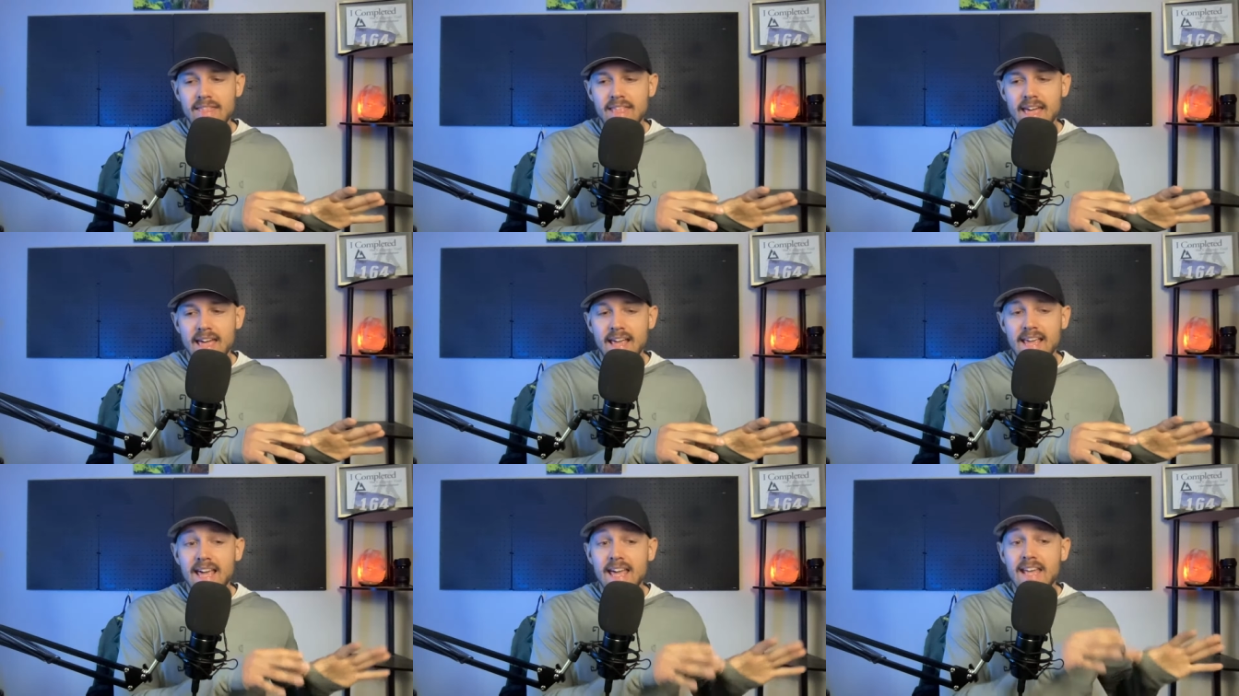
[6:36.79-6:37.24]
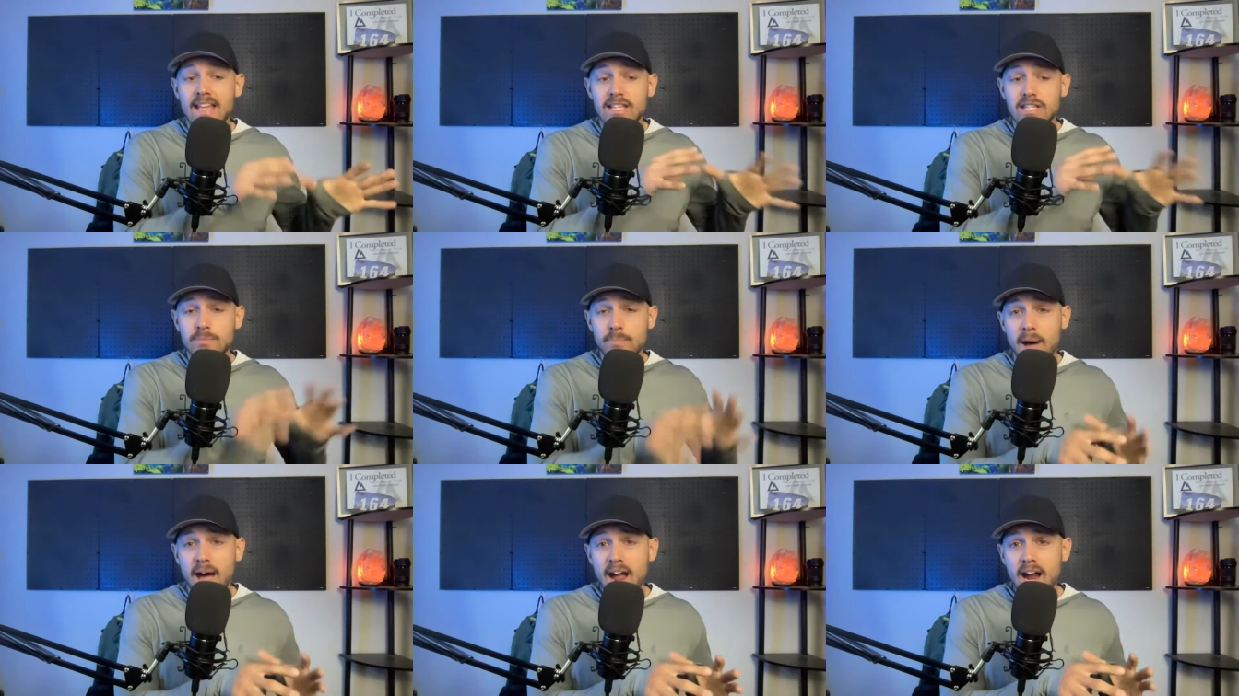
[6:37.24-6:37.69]
then they
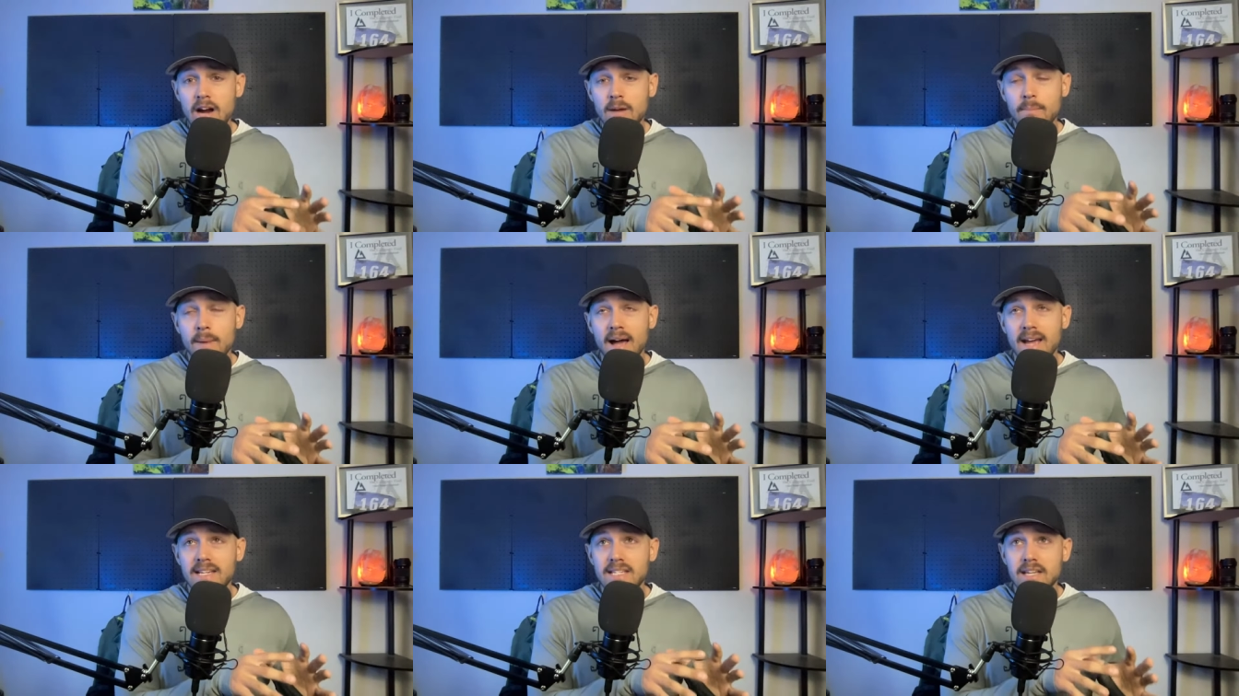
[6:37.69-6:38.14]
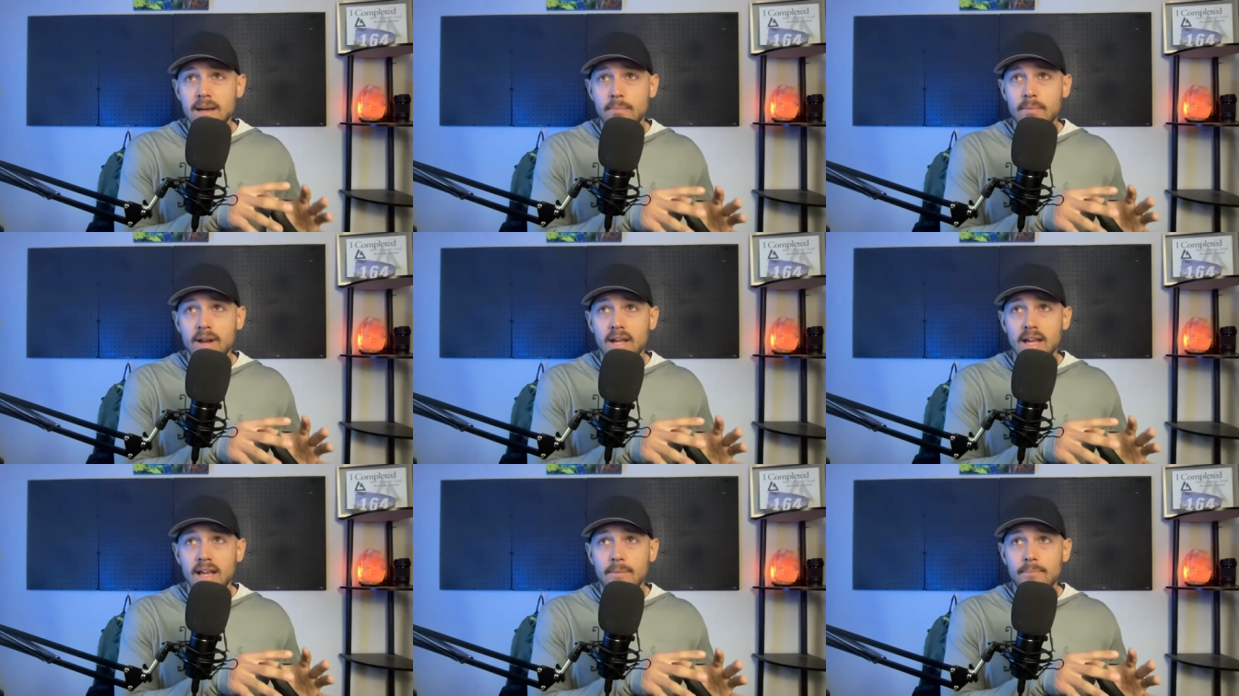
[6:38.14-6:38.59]
get inspired by
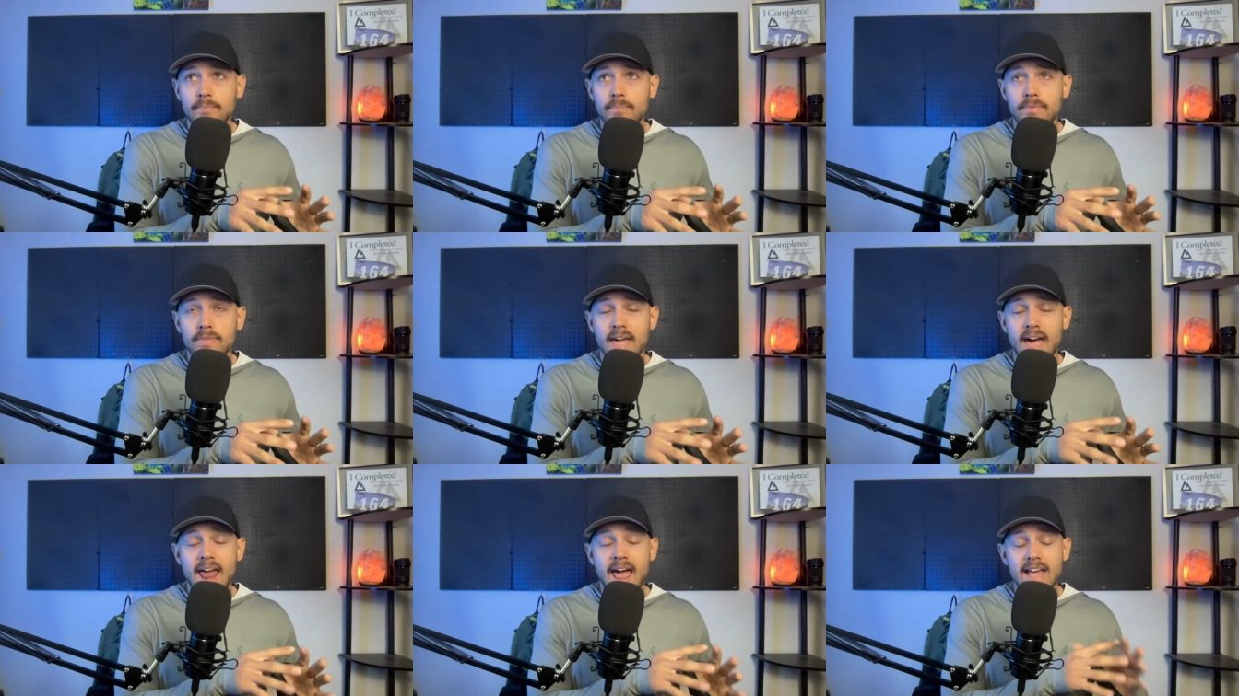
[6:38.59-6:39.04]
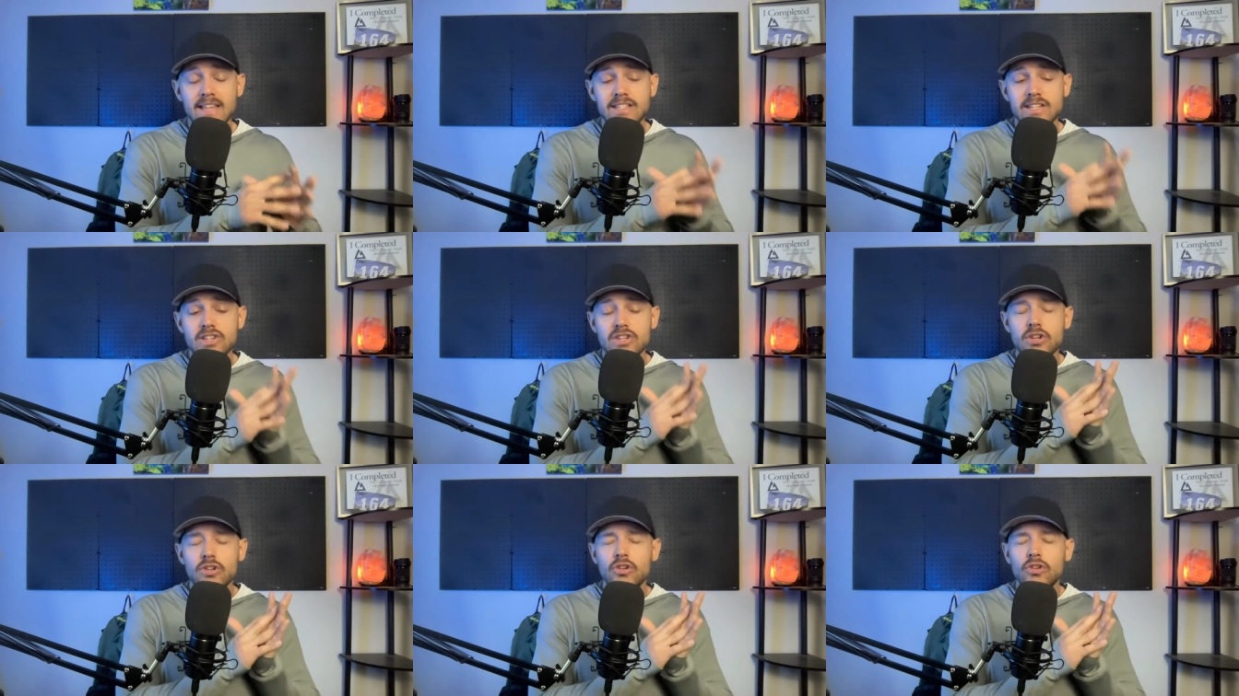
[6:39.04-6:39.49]
somebody that
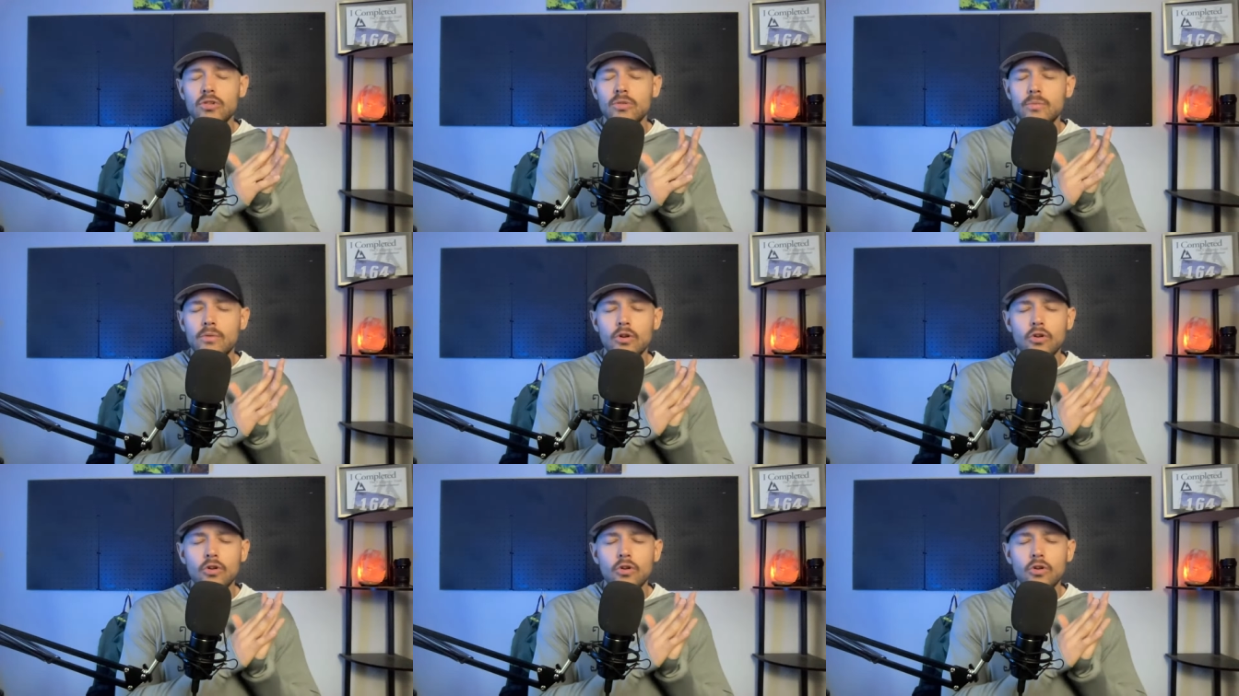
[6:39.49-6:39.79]
has this